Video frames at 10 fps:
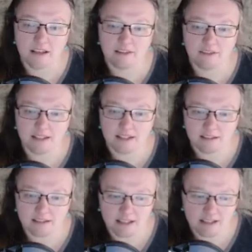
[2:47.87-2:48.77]
then a
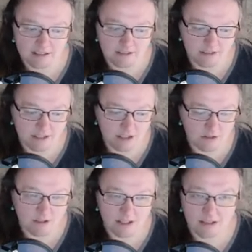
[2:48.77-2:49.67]
lot of, you
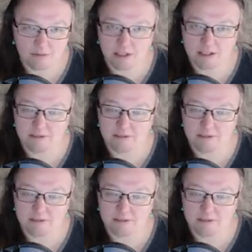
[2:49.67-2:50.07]
could have whatever